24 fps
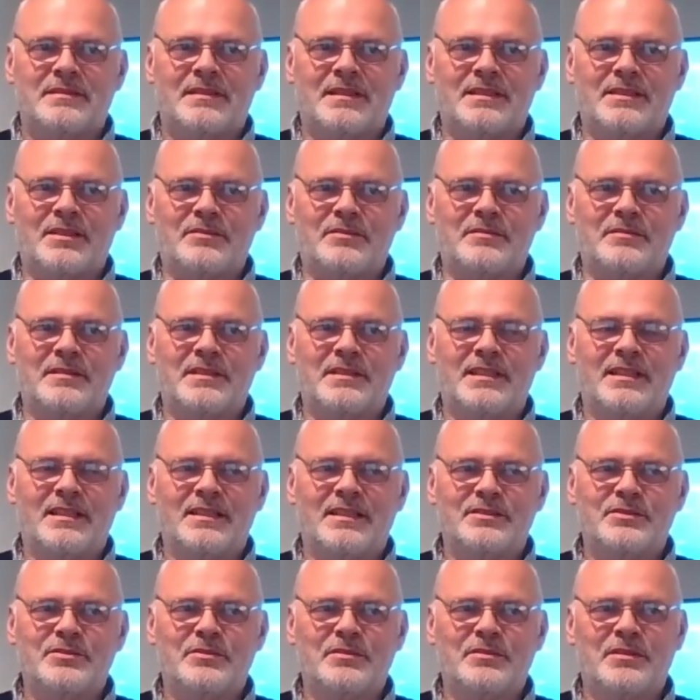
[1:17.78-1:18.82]
I don't really
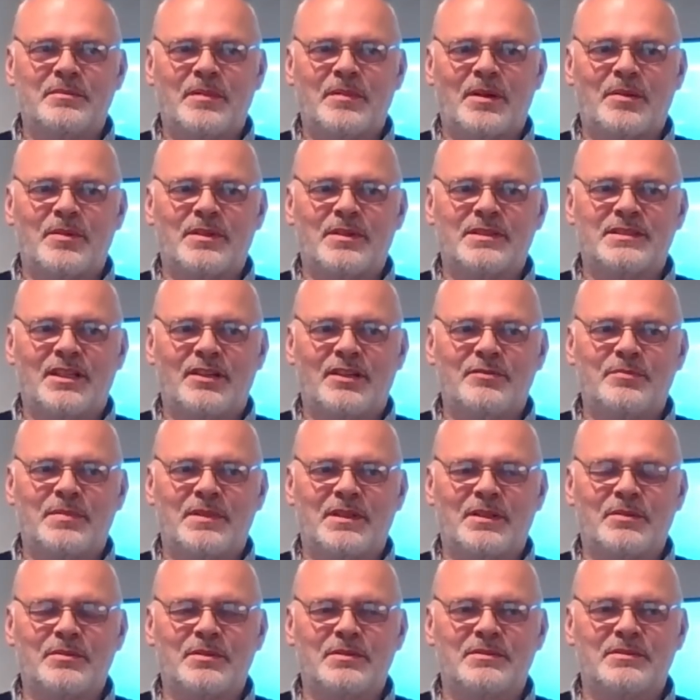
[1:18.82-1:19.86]
like talking about myself, but
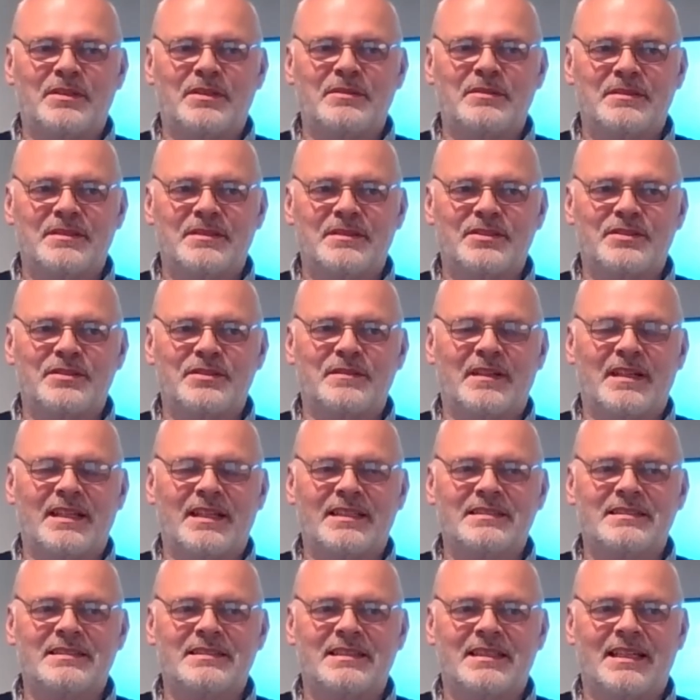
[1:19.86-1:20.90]
I will do, you
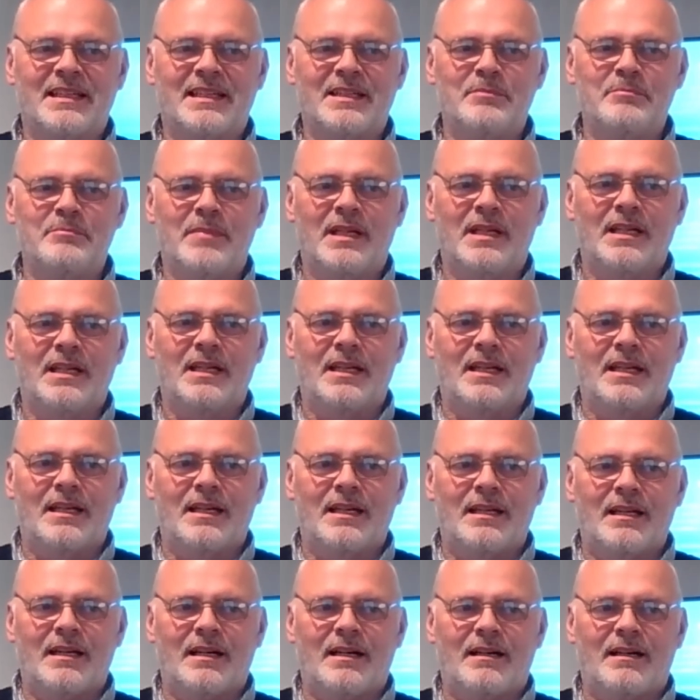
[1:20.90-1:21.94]
asked. Um,
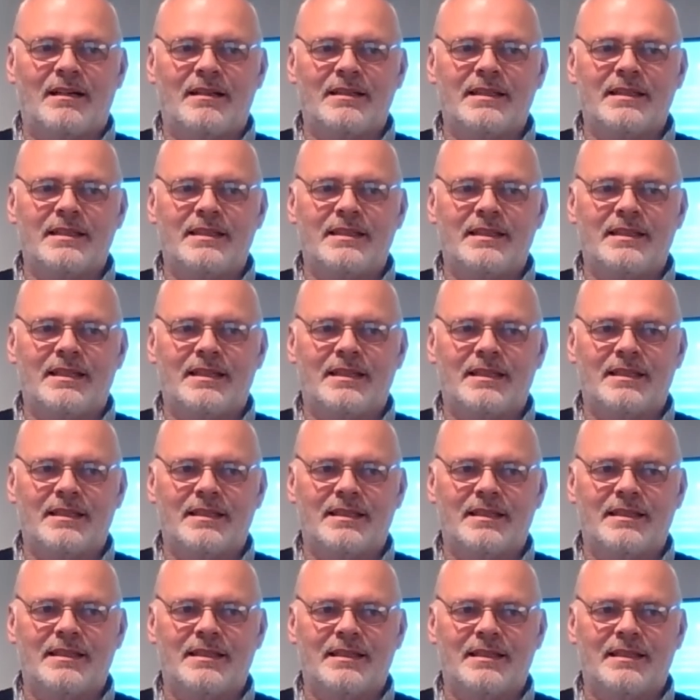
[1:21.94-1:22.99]
I
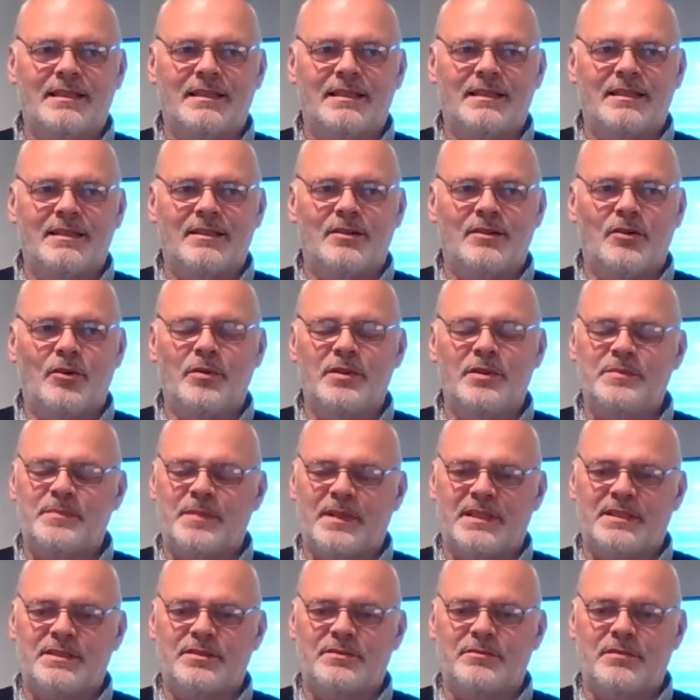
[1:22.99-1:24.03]
always
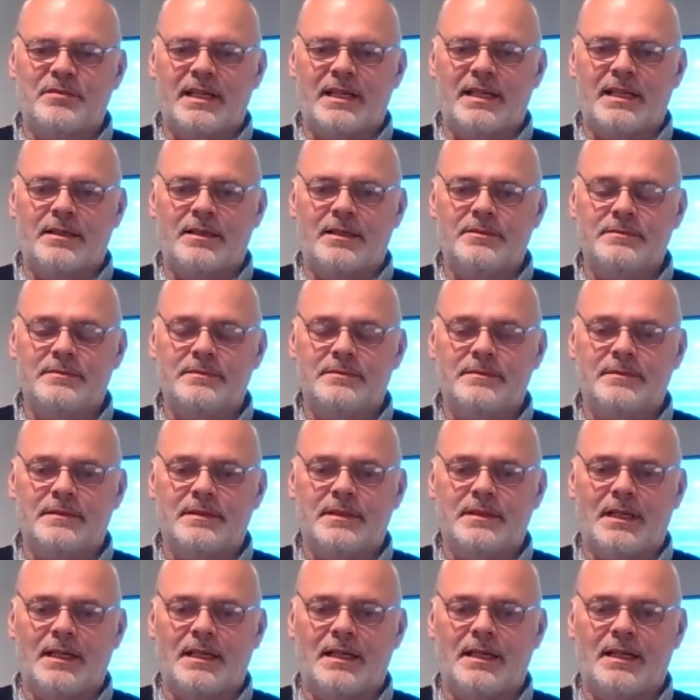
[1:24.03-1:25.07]
been into radio
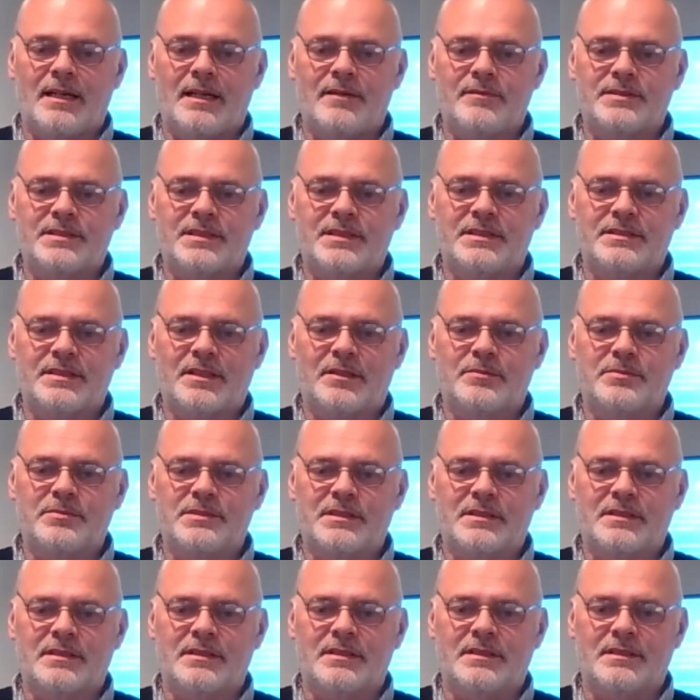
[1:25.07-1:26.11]
uh, ever since I was
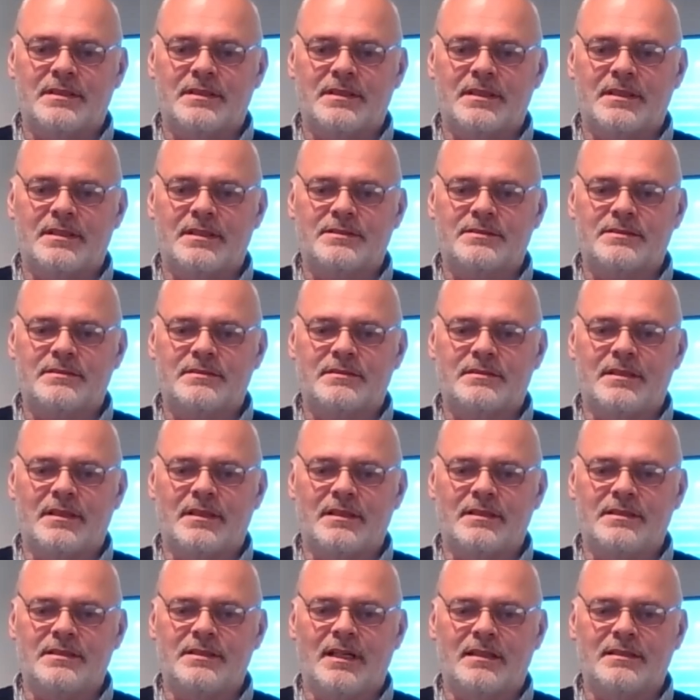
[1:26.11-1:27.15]
a, a, a
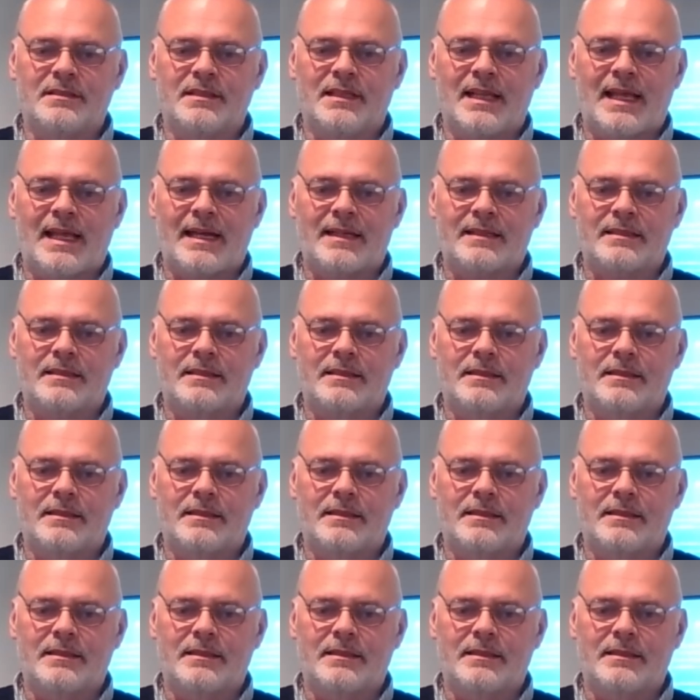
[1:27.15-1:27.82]
young lad,